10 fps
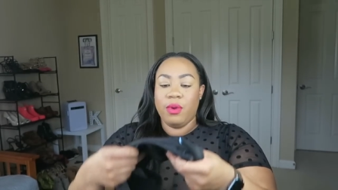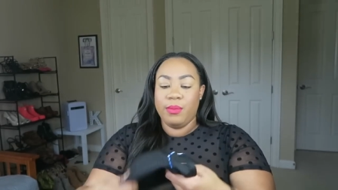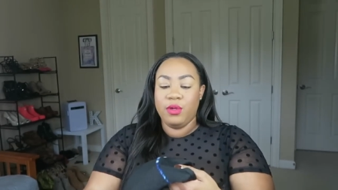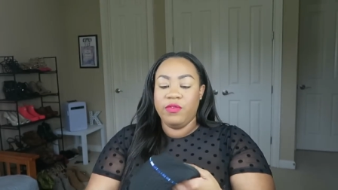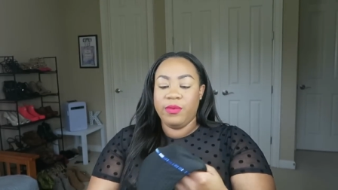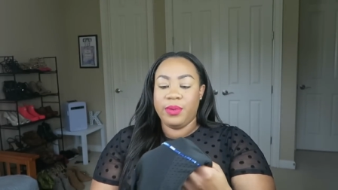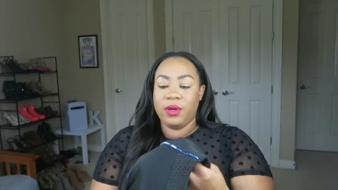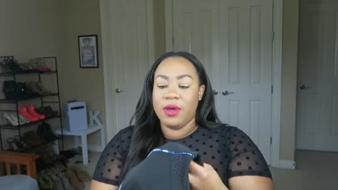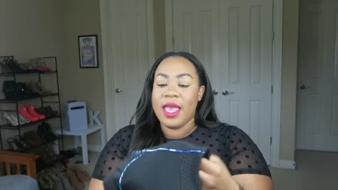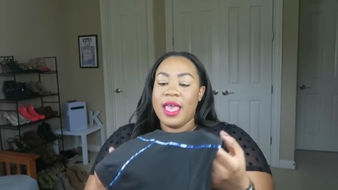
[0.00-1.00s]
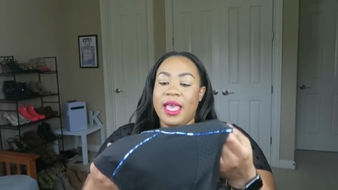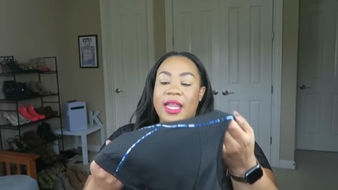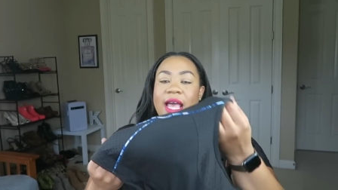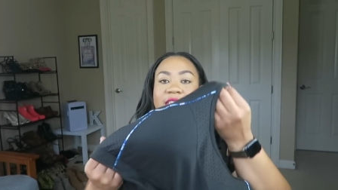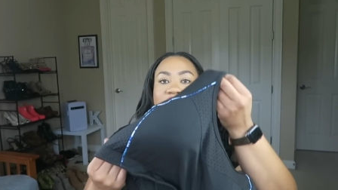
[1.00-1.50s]
removable.
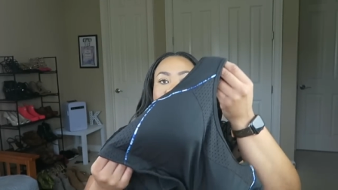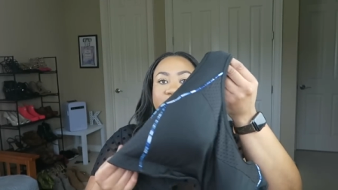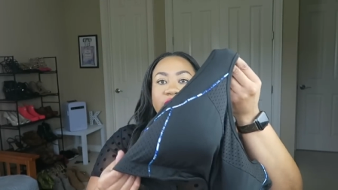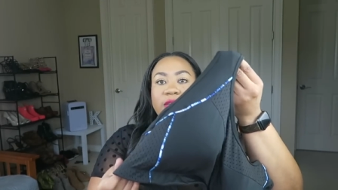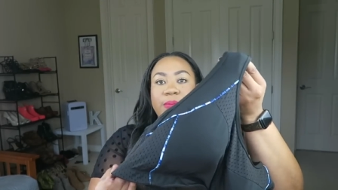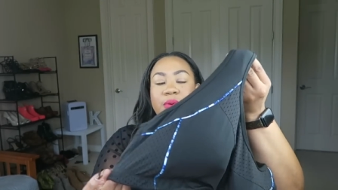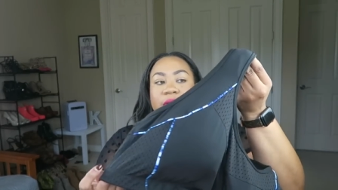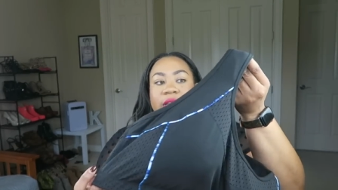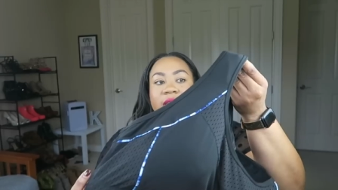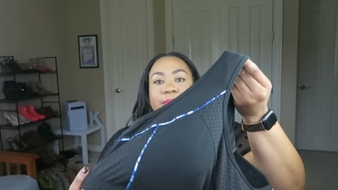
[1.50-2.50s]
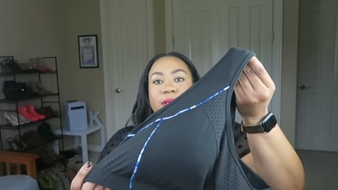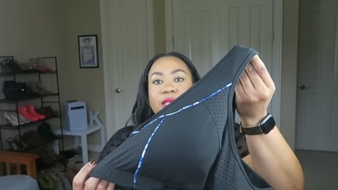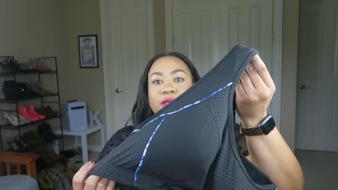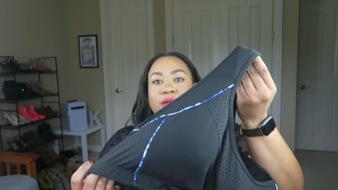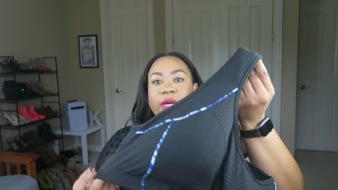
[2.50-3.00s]
It has this really pretty
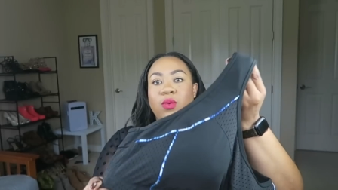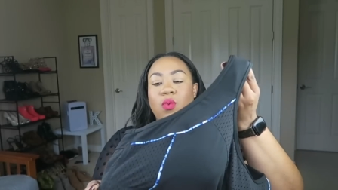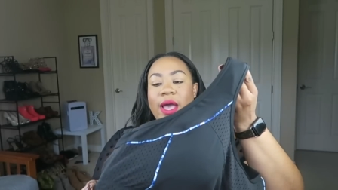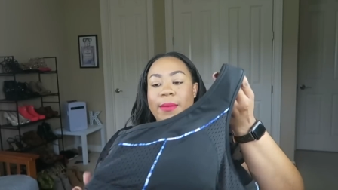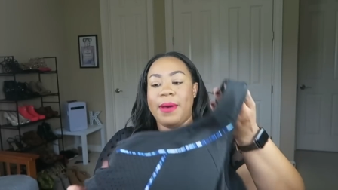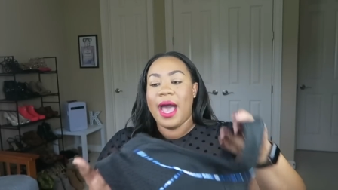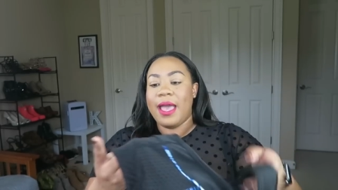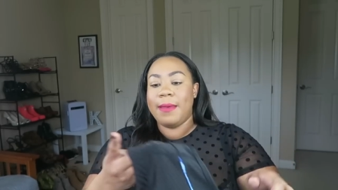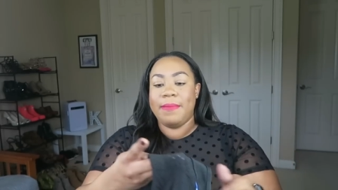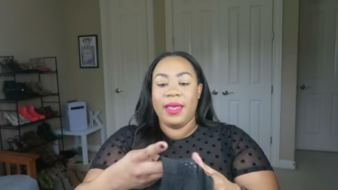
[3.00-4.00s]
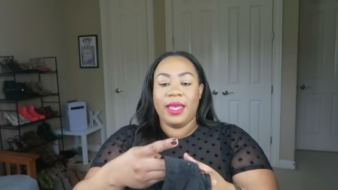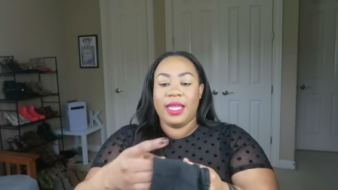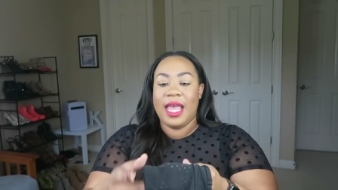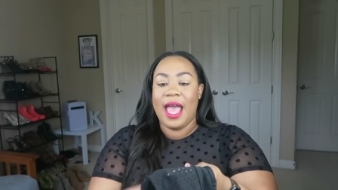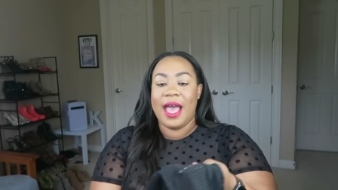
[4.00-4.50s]
blue and white piping.
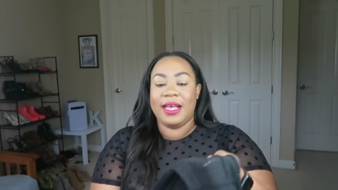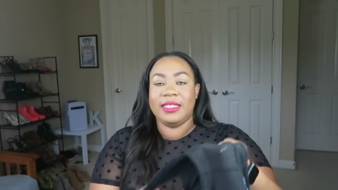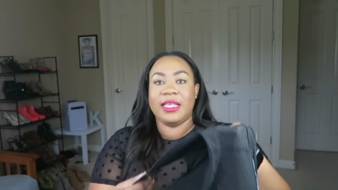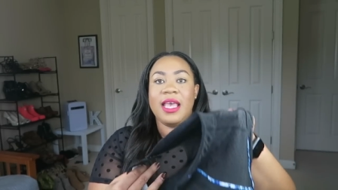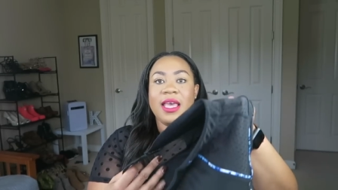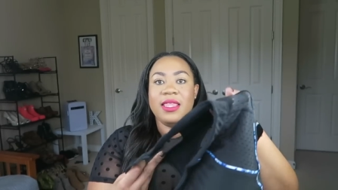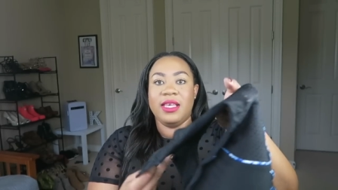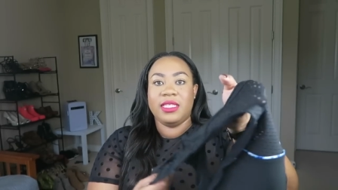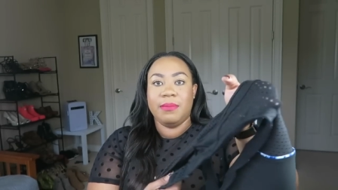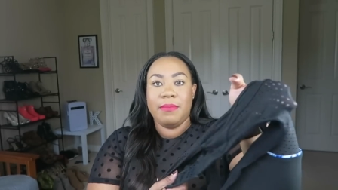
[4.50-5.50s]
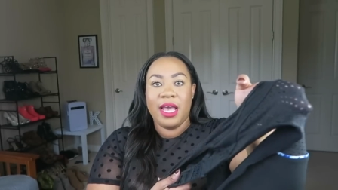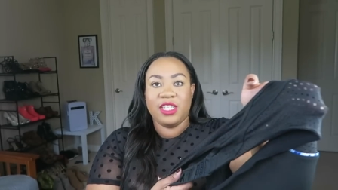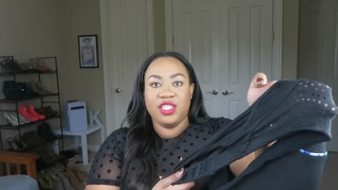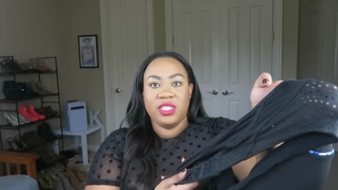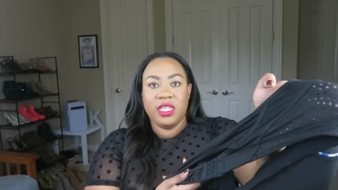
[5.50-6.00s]
It has this
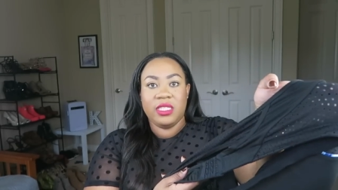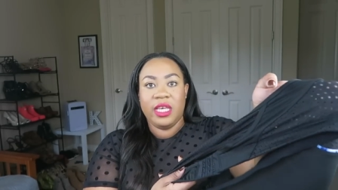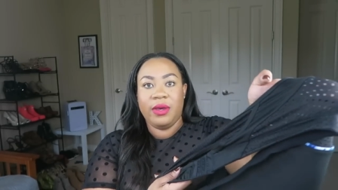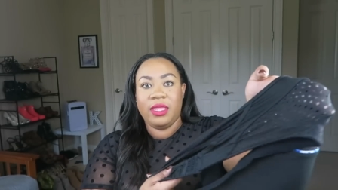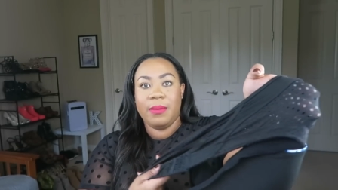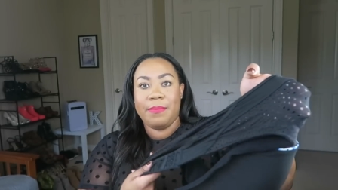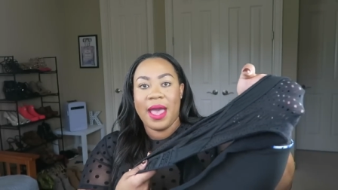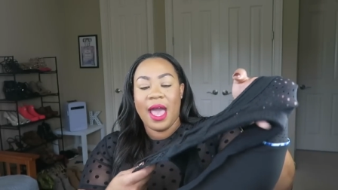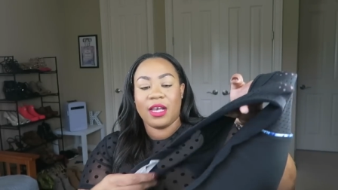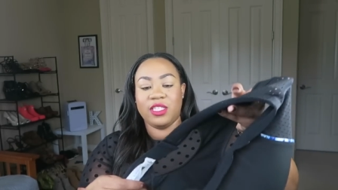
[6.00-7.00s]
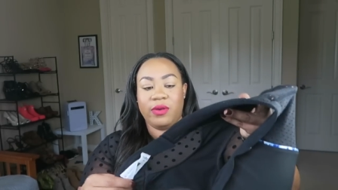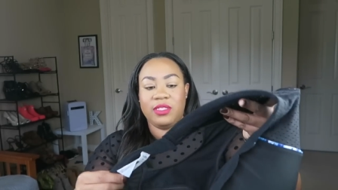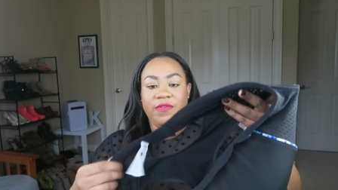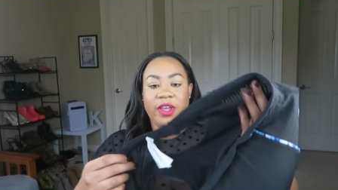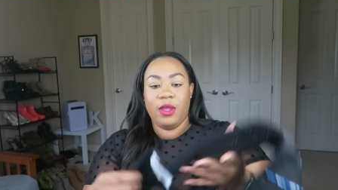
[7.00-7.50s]
mesh detail in the back, so
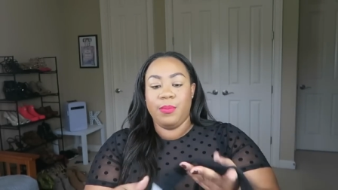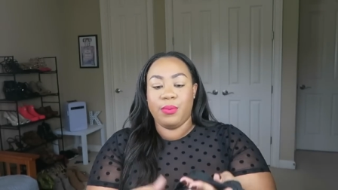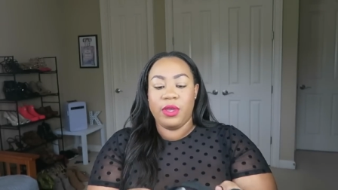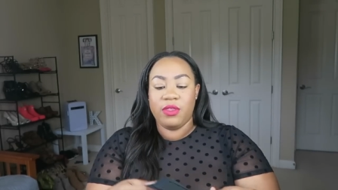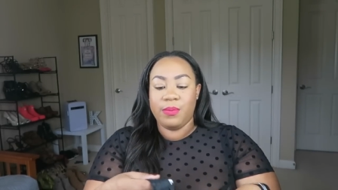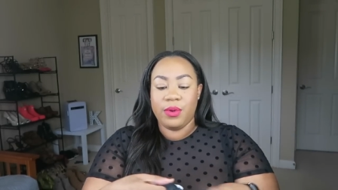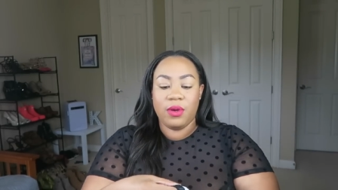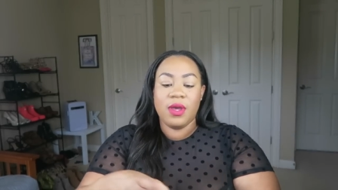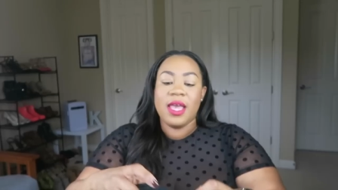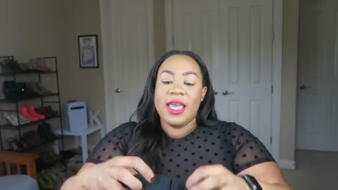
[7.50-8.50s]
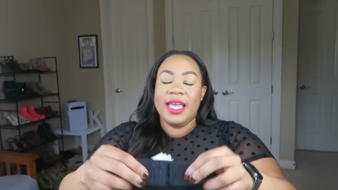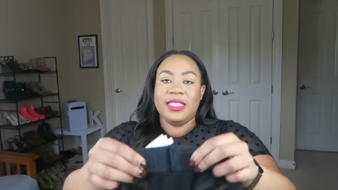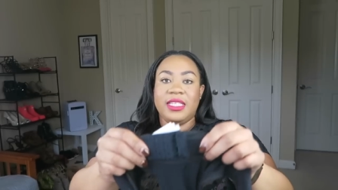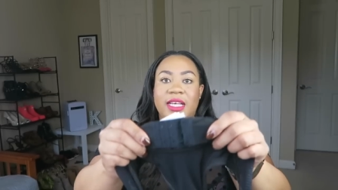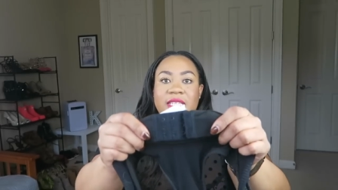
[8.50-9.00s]
it's very breathable.
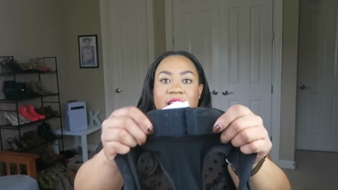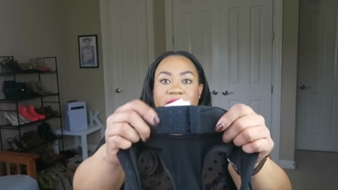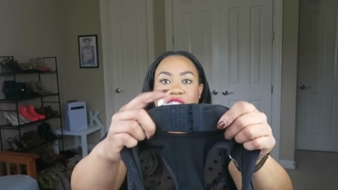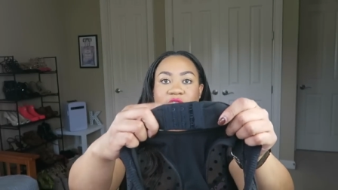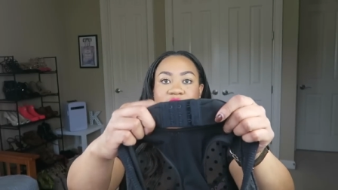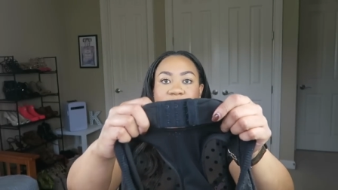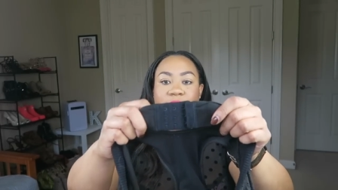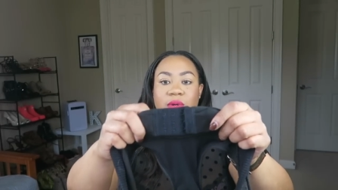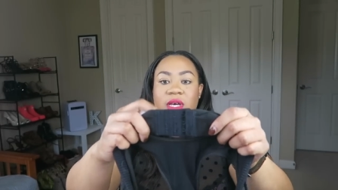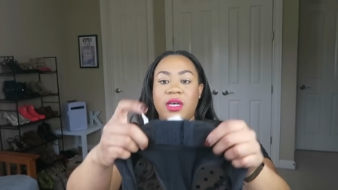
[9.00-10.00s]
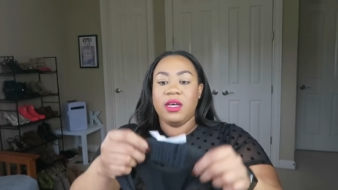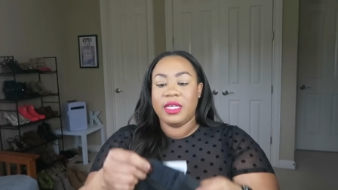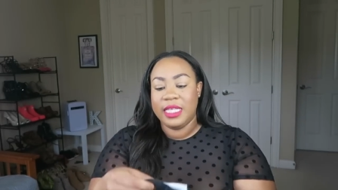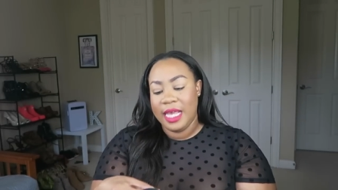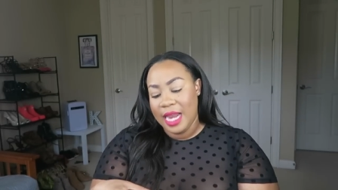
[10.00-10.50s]
It does have adjustable
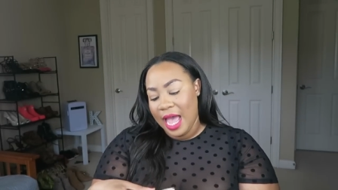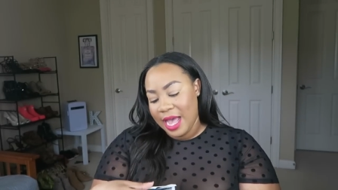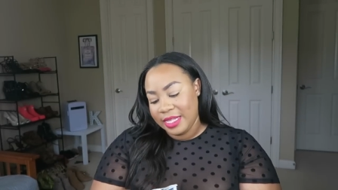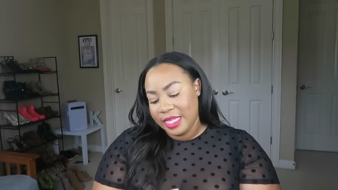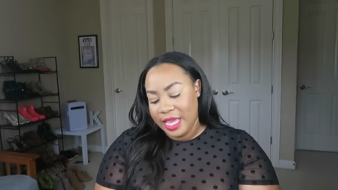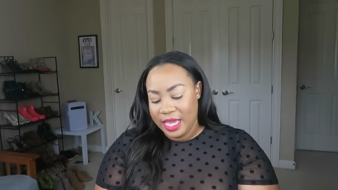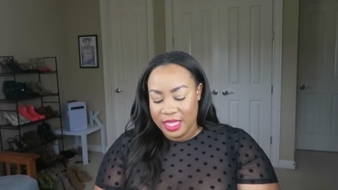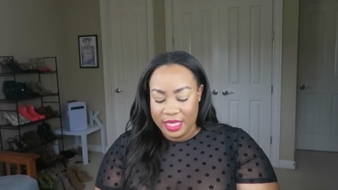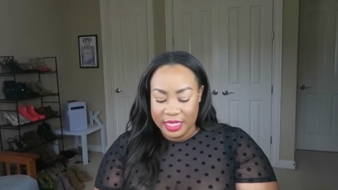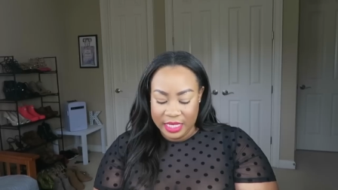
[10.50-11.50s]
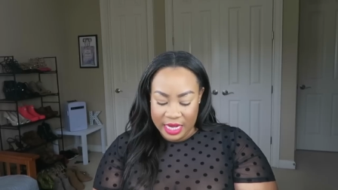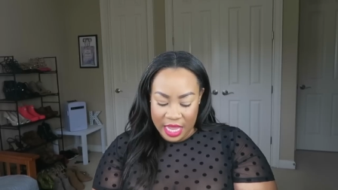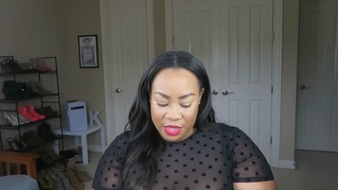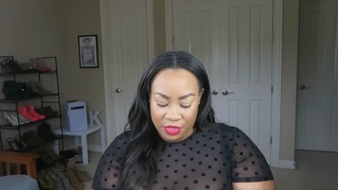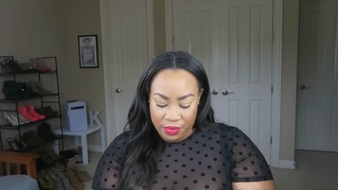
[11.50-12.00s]
hooks, and I take this in
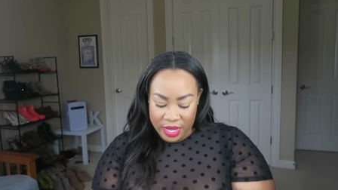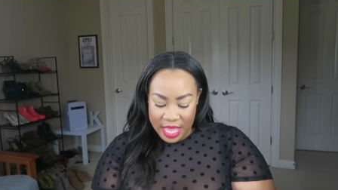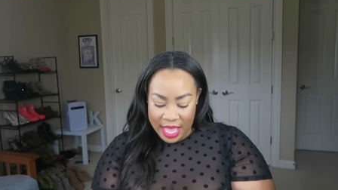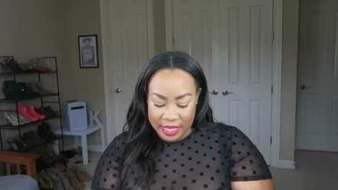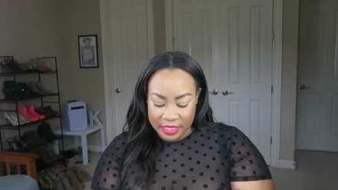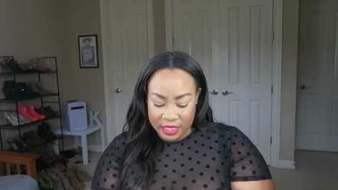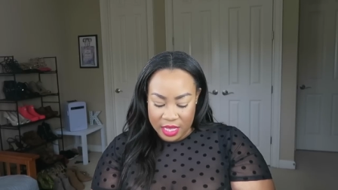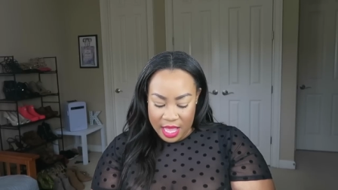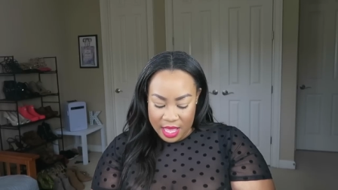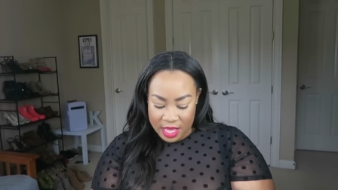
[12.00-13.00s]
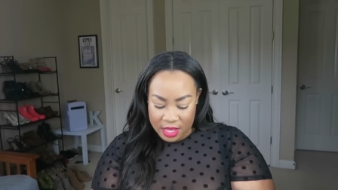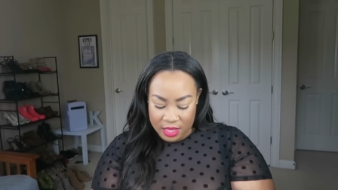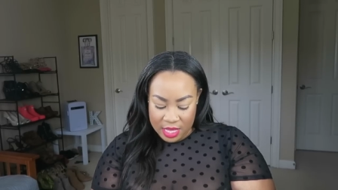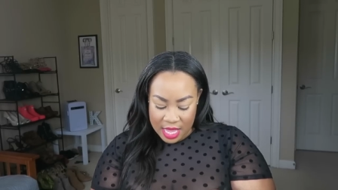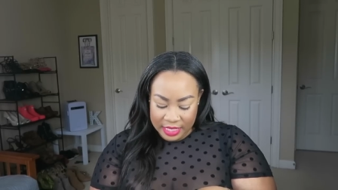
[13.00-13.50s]
a
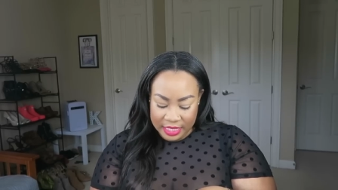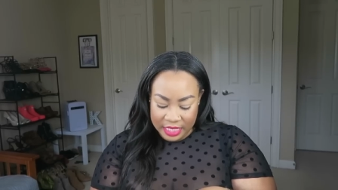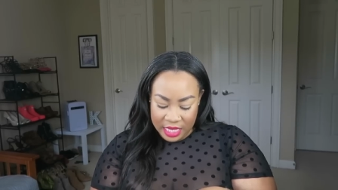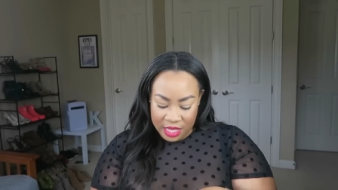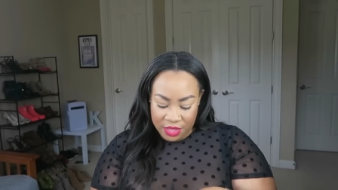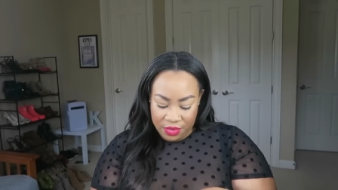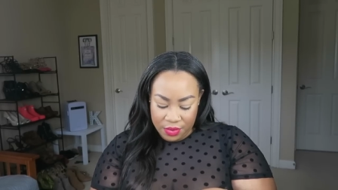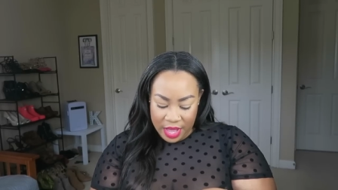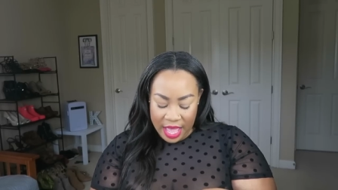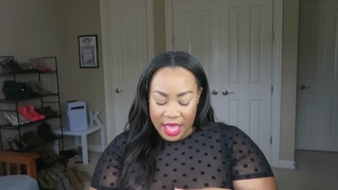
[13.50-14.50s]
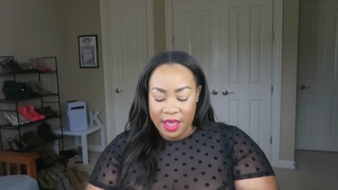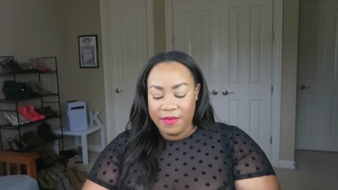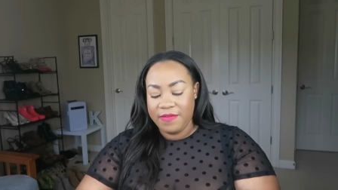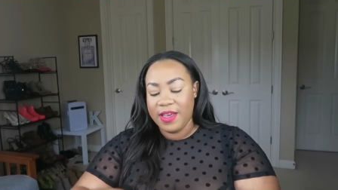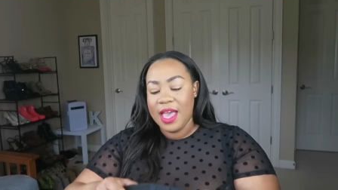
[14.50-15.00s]
3XL D through F.